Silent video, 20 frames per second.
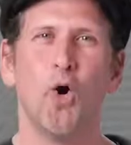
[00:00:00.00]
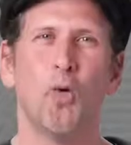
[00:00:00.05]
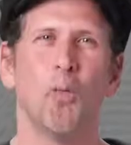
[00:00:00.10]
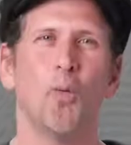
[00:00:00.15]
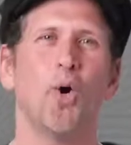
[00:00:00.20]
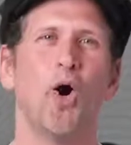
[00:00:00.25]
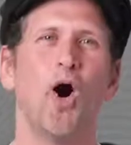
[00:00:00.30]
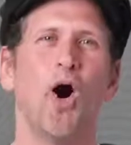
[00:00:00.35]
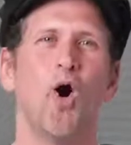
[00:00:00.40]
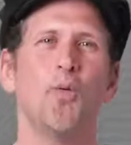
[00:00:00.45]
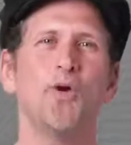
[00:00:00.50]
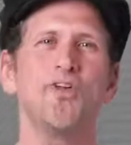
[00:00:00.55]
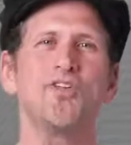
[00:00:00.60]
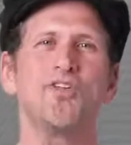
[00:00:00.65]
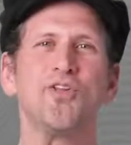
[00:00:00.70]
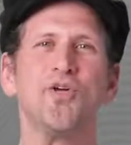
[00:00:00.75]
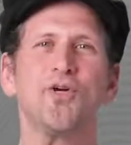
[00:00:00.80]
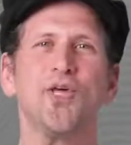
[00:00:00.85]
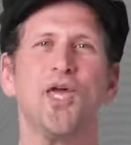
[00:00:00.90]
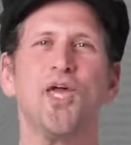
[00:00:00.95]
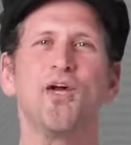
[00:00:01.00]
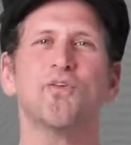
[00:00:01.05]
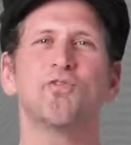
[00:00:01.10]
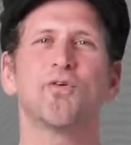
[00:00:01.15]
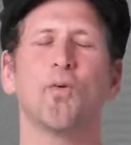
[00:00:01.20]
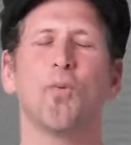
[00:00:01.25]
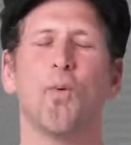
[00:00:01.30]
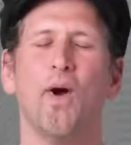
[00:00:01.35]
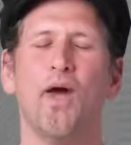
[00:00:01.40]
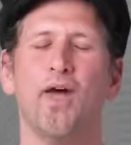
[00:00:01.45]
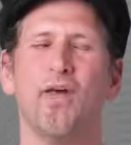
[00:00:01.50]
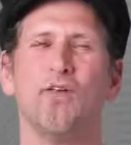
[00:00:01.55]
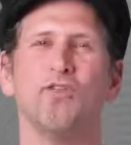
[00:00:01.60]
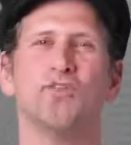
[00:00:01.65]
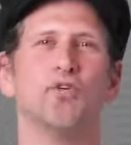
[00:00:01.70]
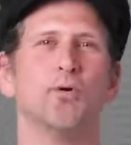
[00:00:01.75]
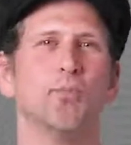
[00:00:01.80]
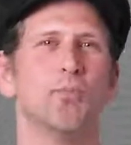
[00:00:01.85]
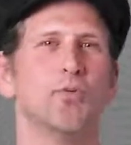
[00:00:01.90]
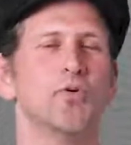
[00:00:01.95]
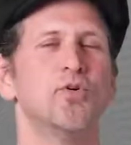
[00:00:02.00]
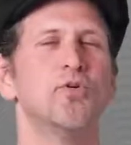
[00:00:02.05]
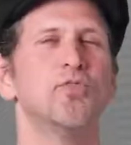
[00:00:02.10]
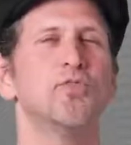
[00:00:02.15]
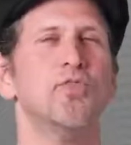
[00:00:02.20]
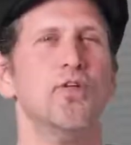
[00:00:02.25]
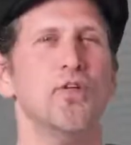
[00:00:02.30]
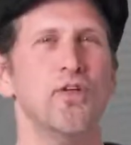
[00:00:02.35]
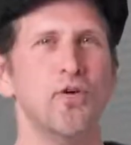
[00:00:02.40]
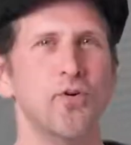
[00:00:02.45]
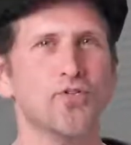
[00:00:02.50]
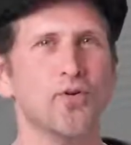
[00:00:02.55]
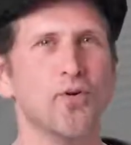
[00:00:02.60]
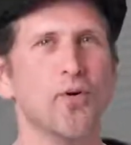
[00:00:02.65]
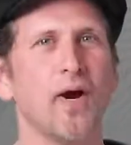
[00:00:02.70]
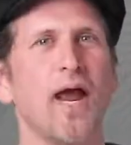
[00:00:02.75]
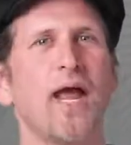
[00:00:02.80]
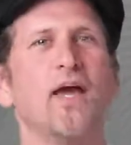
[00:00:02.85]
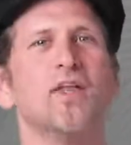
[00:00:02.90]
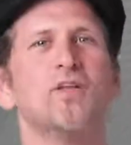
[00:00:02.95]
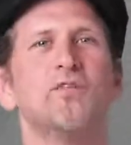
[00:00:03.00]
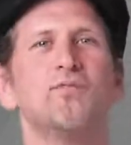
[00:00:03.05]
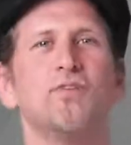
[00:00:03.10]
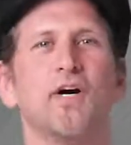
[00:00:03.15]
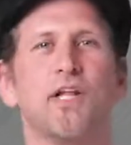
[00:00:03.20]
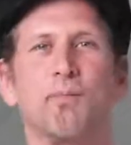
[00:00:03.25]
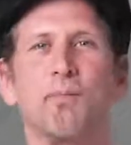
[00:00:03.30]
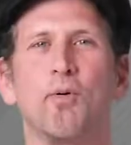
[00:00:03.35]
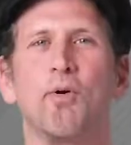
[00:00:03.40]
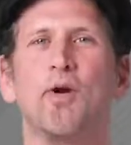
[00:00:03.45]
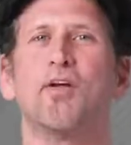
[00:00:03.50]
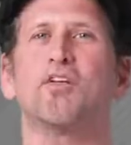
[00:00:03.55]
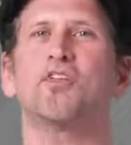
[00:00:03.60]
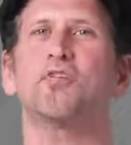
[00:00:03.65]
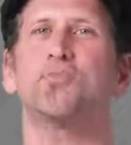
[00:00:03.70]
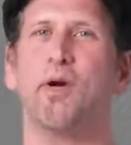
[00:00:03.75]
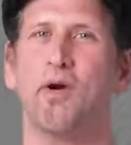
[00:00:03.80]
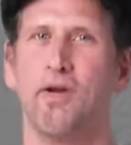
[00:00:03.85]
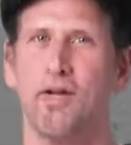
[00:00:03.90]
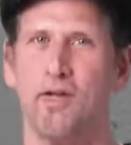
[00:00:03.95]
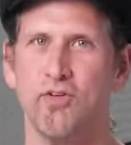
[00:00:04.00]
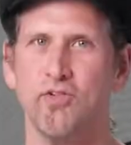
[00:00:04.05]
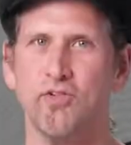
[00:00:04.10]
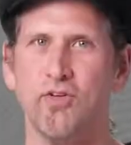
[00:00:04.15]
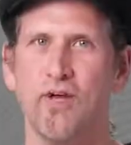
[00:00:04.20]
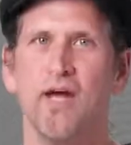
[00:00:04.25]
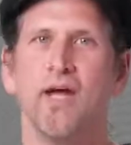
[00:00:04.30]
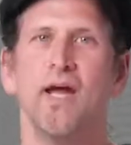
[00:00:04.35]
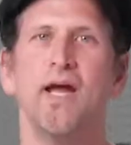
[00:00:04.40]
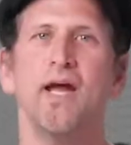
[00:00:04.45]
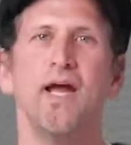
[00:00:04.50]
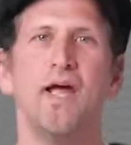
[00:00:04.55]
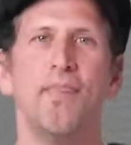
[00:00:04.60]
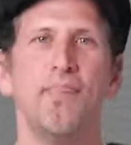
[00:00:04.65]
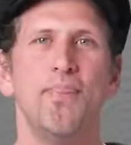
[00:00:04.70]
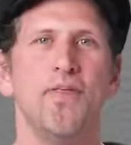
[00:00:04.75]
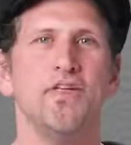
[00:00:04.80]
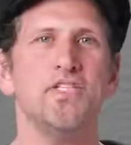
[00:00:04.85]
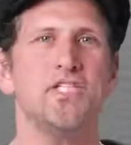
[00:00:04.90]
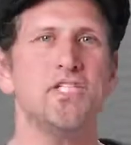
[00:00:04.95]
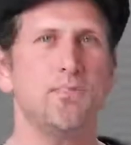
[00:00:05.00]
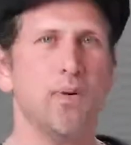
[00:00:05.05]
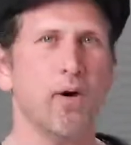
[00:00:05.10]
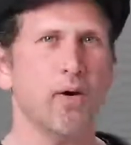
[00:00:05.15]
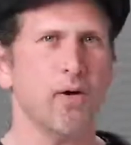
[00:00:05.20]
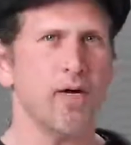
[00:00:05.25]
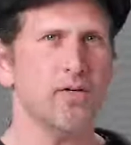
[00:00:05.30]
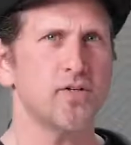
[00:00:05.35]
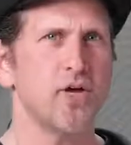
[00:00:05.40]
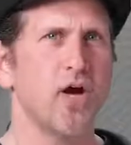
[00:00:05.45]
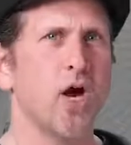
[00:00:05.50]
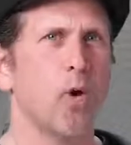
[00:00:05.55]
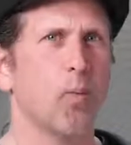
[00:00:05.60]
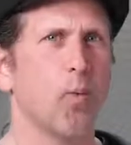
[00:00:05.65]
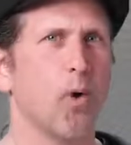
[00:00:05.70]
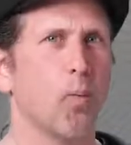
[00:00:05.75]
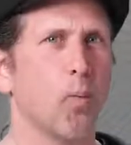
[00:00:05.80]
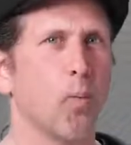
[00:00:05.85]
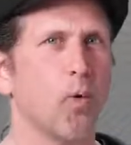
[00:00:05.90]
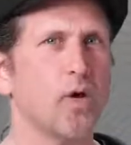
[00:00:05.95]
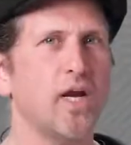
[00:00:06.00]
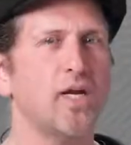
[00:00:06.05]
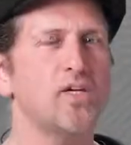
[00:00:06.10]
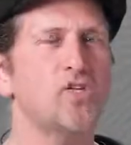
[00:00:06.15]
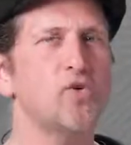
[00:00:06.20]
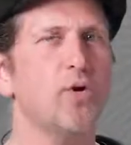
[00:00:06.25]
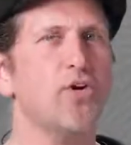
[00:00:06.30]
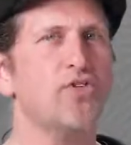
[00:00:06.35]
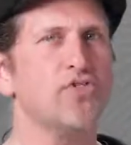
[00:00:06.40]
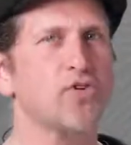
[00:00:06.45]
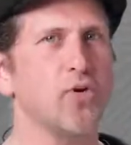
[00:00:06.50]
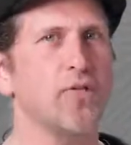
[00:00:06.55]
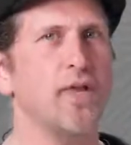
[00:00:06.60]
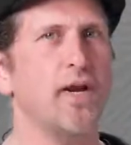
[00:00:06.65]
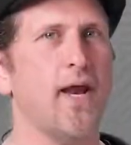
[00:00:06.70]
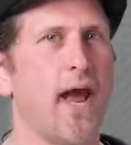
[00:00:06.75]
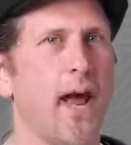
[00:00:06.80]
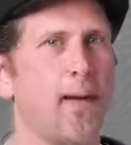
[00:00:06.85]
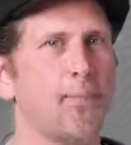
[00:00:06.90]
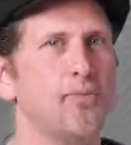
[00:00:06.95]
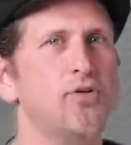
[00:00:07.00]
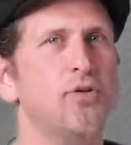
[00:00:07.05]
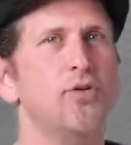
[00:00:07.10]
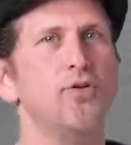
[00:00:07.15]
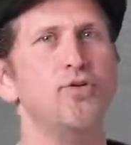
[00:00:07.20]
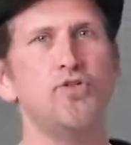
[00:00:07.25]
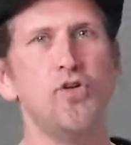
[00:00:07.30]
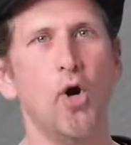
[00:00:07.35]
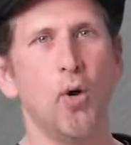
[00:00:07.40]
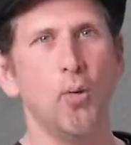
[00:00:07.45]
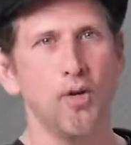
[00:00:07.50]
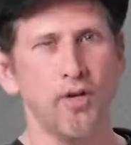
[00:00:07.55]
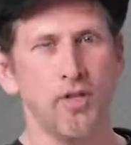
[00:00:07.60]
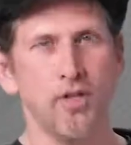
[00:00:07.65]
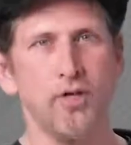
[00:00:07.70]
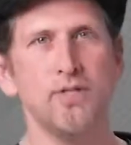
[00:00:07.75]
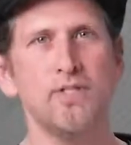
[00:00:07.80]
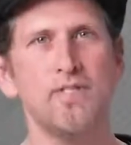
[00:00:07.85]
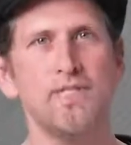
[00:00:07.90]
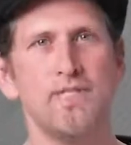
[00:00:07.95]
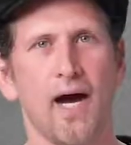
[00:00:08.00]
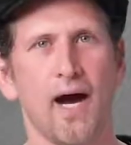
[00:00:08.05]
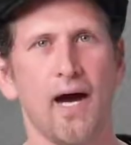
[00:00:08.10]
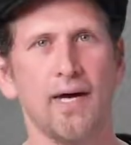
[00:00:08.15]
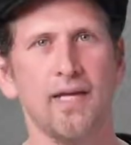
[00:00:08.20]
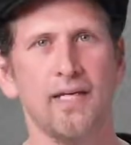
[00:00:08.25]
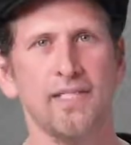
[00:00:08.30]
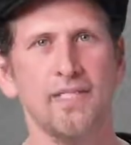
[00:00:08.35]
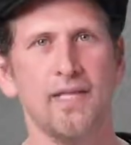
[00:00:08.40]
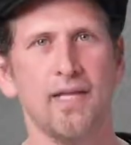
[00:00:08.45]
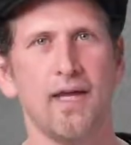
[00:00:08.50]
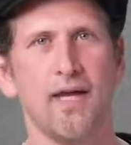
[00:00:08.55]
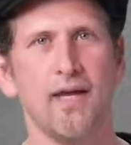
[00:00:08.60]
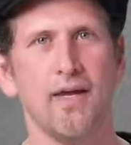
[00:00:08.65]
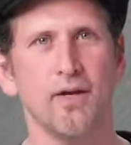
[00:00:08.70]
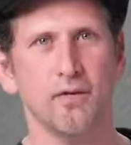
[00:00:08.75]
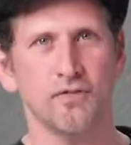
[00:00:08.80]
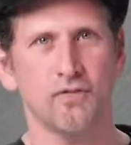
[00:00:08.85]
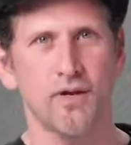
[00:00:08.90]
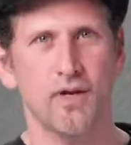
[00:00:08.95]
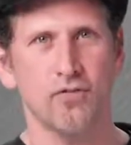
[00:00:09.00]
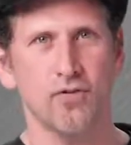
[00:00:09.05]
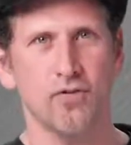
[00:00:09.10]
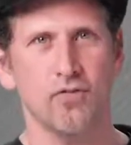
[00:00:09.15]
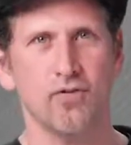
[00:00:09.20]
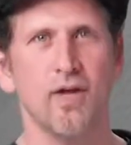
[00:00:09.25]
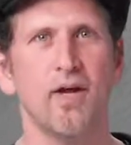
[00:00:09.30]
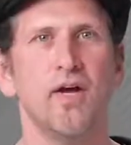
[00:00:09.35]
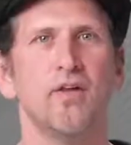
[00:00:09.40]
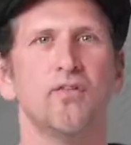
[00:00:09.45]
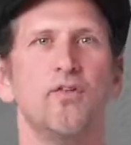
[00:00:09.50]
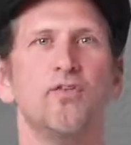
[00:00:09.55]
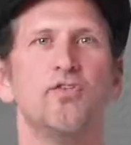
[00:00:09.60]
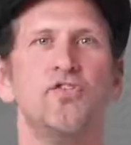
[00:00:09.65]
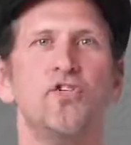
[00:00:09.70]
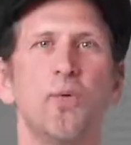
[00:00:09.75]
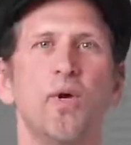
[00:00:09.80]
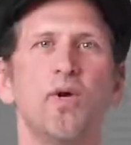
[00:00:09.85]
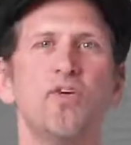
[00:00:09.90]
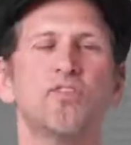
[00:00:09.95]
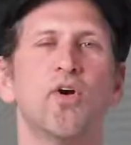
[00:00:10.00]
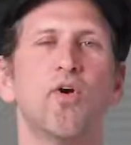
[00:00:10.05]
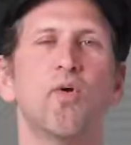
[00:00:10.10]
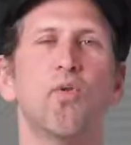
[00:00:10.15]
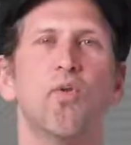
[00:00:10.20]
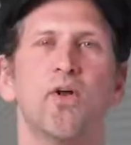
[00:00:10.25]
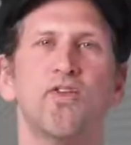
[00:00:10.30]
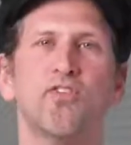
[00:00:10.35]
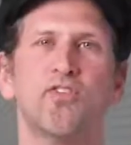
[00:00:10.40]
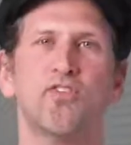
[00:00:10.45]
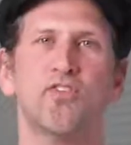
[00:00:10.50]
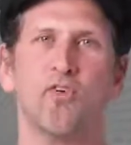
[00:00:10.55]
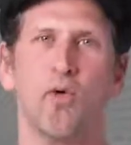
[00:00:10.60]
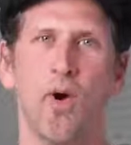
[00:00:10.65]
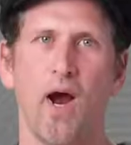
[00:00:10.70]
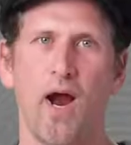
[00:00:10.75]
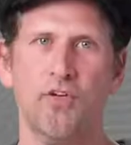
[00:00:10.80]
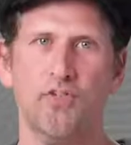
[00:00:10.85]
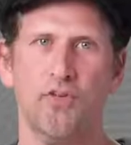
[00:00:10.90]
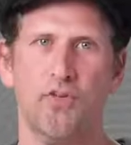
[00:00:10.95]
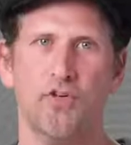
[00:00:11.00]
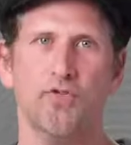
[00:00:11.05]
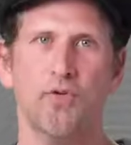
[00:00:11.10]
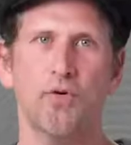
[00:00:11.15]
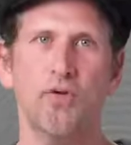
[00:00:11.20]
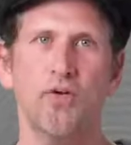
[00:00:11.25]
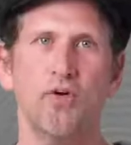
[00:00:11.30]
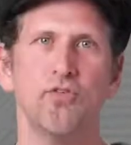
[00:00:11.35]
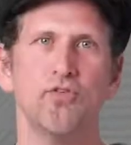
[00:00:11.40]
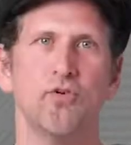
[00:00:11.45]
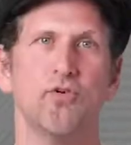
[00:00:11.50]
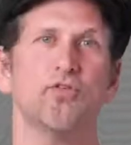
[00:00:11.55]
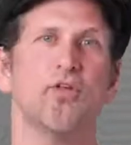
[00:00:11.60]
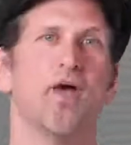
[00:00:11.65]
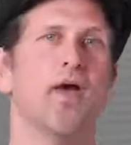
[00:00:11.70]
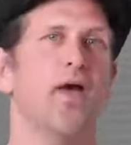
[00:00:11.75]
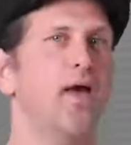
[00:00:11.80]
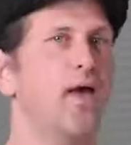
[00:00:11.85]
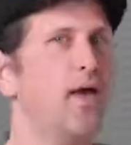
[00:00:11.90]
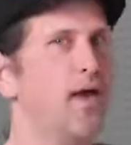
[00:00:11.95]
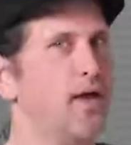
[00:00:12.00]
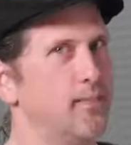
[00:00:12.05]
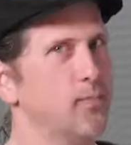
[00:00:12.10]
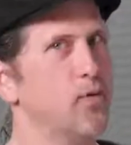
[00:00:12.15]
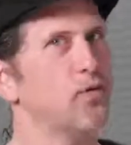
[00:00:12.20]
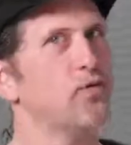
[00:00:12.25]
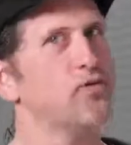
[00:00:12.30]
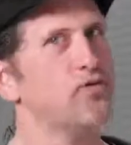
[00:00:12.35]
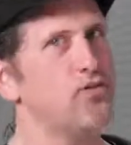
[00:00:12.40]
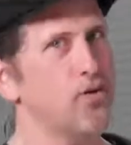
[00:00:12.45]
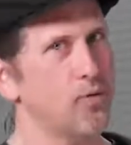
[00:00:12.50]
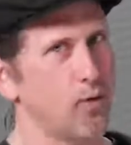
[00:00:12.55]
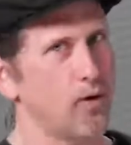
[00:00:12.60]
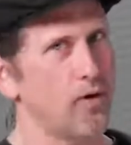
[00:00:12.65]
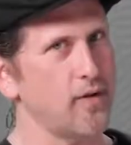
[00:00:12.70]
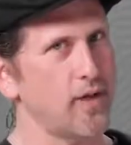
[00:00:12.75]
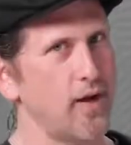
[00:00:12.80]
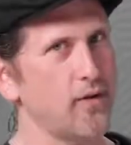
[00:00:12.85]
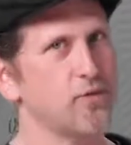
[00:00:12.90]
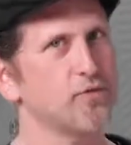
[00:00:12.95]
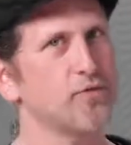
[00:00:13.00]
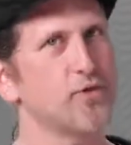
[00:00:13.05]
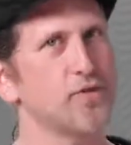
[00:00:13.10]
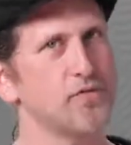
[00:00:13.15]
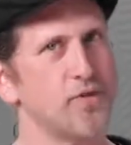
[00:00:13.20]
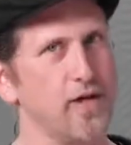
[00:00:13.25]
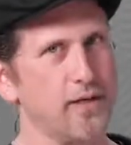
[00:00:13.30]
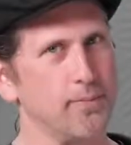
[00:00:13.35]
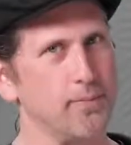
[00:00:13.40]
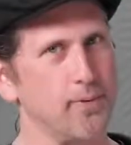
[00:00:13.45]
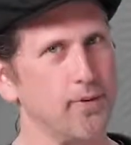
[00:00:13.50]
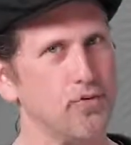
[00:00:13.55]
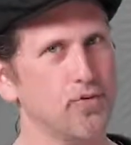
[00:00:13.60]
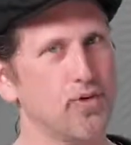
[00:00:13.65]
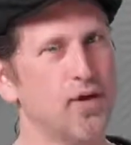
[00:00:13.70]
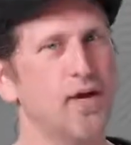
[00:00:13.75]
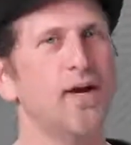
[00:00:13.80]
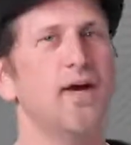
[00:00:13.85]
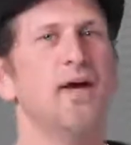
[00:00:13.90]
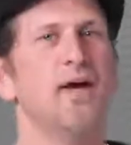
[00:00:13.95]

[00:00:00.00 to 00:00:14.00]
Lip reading: We're always looking for ways to improve the user and developer experience. In this spirit, we're working to ensure that apps don't use non-SDK interfaces, since doing so risks crashes for users and emergency rollouts for developers.